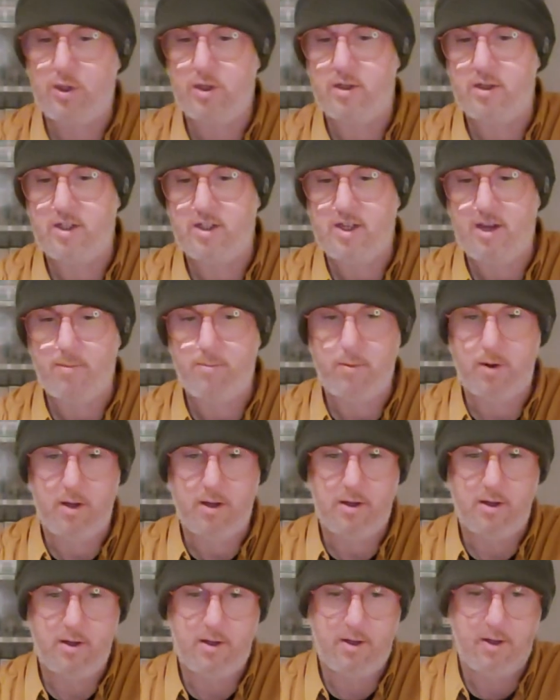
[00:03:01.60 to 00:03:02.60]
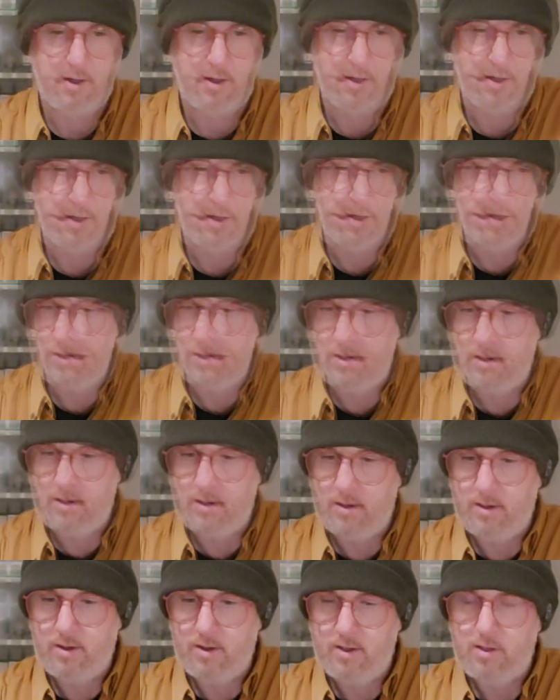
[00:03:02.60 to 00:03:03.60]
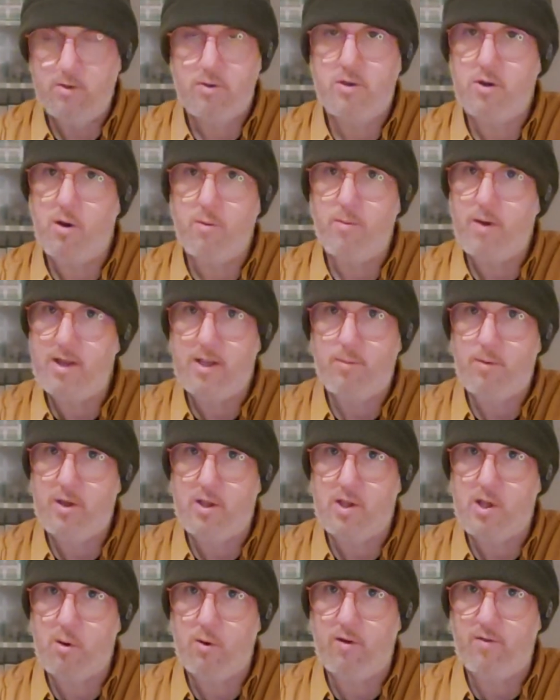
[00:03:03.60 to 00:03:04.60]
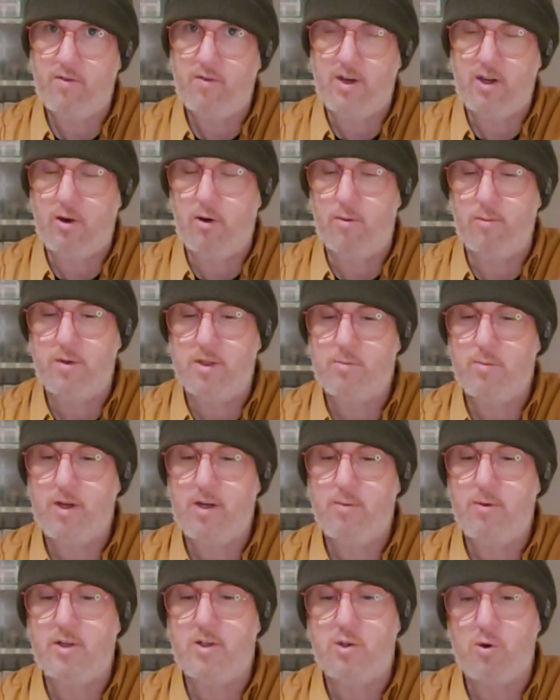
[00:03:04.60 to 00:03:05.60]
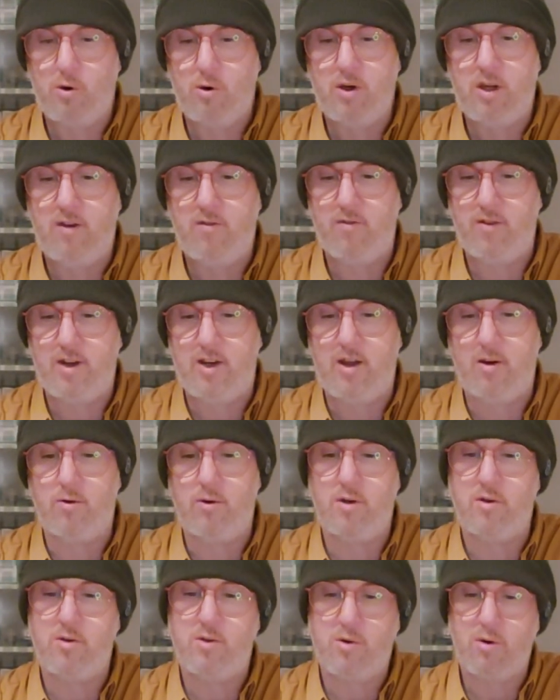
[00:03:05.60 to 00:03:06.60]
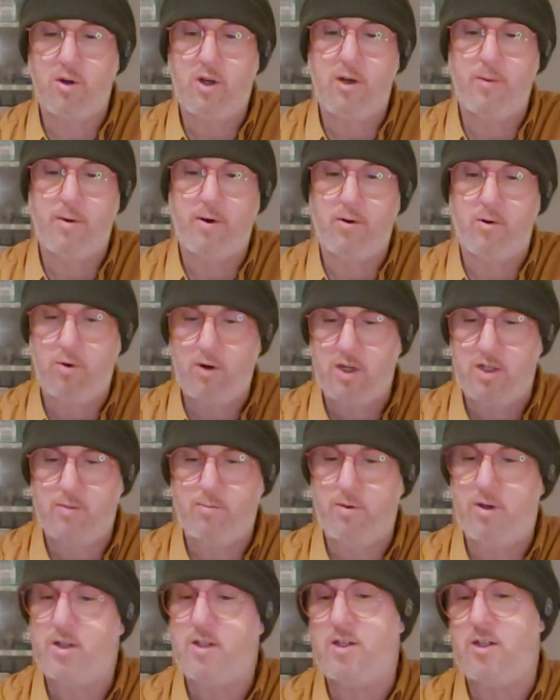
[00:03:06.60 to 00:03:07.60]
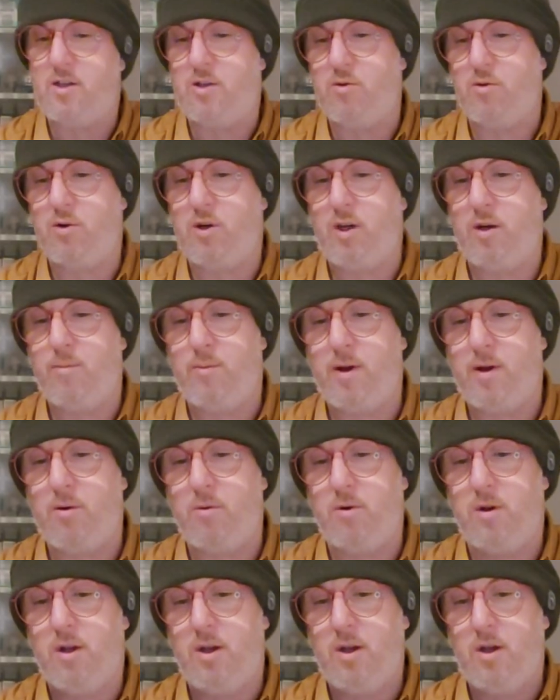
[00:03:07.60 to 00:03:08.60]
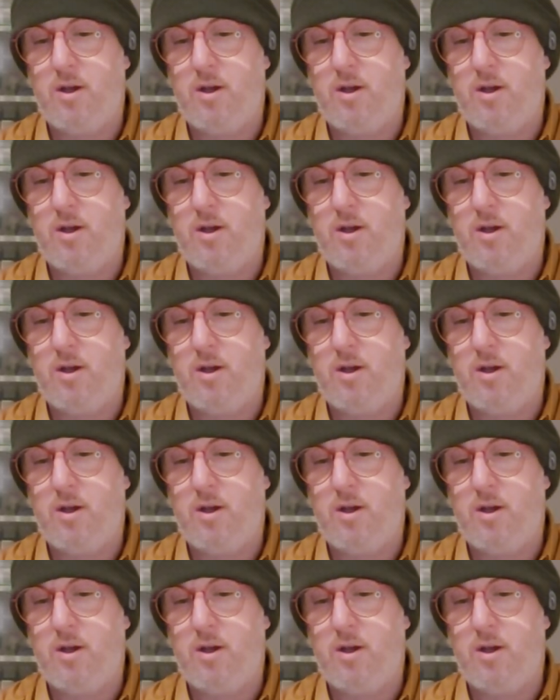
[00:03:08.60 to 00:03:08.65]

of December. So it's not meant to be a sewing video, it's meant to be a talking video. They're talking about Christmas and talking about